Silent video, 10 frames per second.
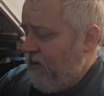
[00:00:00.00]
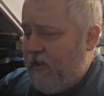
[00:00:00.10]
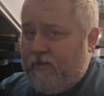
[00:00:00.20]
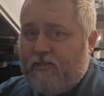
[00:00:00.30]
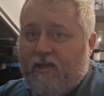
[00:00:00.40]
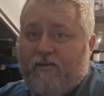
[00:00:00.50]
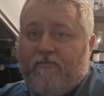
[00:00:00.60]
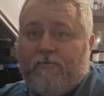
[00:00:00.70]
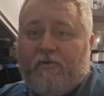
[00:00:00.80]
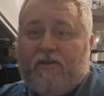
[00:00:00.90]
and how to
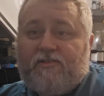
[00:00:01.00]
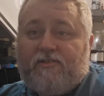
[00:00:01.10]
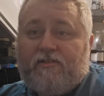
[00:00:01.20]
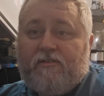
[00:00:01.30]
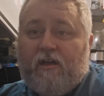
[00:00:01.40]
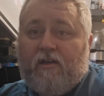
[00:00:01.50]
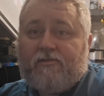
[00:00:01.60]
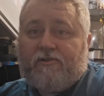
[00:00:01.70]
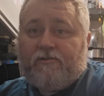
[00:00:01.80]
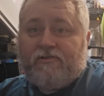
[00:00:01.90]
replace the
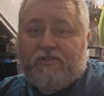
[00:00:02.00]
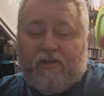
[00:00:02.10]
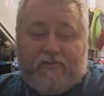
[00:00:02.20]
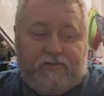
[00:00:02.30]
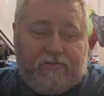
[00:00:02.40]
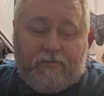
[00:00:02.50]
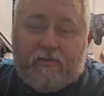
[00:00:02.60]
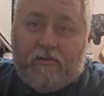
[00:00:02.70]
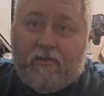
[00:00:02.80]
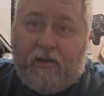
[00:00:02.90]
nozzle and stuff
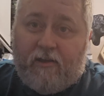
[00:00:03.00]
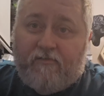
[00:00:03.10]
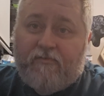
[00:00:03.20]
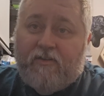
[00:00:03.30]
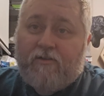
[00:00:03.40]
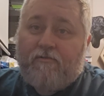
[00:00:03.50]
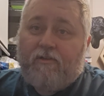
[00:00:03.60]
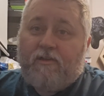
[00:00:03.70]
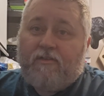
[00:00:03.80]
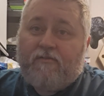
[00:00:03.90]
on a
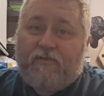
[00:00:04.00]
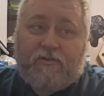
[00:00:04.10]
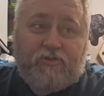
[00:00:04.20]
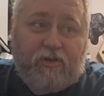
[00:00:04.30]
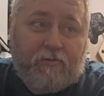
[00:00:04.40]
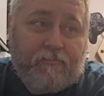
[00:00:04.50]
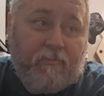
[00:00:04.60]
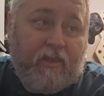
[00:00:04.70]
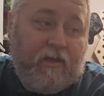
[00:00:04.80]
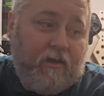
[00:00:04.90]
video in the future.
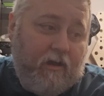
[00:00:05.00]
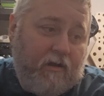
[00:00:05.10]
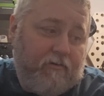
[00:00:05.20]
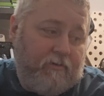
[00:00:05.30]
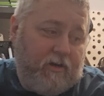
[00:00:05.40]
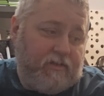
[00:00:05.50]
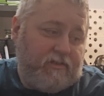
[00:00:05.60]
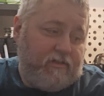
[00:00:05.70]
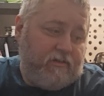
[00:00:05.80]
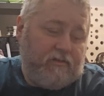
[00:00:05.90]

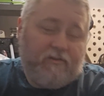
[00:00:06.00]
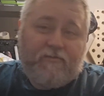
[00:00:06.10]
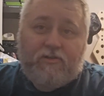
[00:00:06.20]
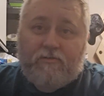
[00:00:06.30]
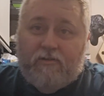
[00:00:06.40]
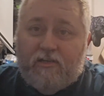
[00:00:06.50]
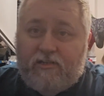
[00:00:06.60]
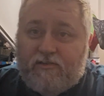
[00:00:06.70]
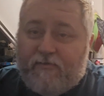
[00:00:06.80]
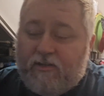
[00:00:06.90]
Alright, and if you do like
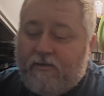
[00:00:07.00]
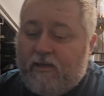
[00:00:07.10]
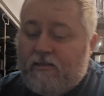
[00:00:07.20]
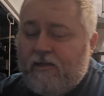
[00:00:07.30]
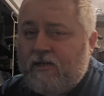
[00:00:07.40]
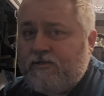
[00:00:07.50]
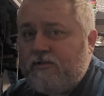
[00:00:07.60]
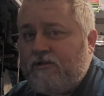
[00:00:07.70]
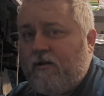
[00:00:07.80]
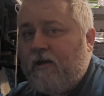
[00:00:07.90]
this video, hit like,
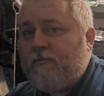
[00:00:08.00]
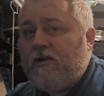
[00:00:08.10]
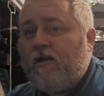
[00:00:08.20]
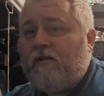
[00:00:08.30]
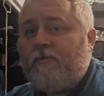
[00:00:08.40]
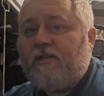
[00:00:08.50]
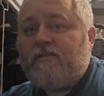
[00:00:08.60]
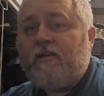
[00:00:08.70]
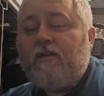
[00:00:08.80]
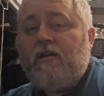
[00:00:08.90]
subscribe, and
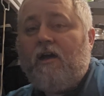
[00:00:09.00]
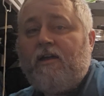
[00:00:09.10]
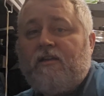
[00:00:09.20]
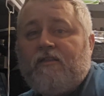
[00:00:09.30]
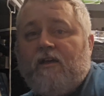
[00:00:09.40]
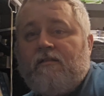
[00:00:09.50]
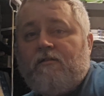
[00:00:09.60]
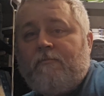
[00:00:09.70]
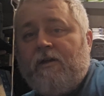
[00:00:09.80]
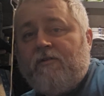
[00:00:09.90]
comment. Hit that
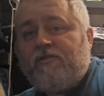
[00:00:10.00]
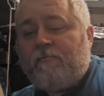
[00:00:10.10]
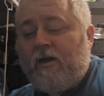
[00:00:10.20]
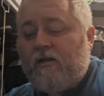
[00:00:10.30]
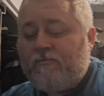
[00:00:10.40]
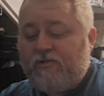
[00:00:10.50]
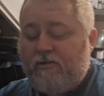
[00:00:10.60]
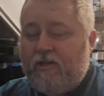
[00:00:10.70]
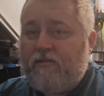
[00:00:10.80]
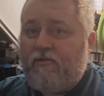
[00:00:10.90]
little bell at the bottom so
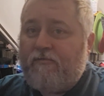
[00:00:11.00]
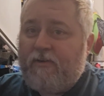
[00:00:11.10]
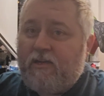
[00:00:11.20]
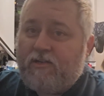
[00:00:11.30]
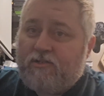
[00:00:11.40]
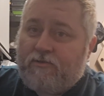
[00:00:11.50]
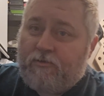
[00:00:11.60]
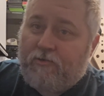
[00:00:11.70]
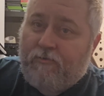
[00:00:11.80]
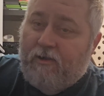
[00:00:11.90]
you get notifications
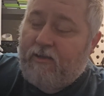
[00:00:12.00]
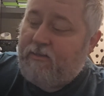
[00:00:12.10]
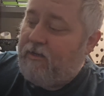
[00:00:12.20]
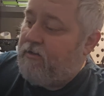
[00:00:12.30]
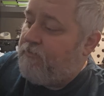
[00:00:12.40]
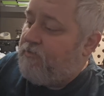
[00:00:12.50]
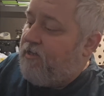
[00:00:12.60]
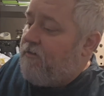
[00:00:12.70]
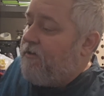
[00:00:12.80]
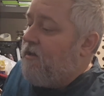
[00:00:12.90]
when new content comes
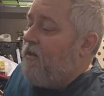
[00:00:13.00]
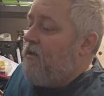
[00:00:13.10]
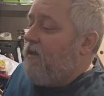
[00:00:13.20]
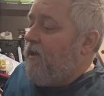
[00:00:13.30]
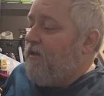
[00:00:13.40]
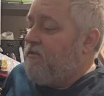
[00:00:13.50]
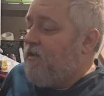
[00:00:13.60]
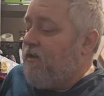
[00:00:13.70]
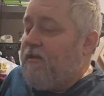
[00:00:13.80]
out. And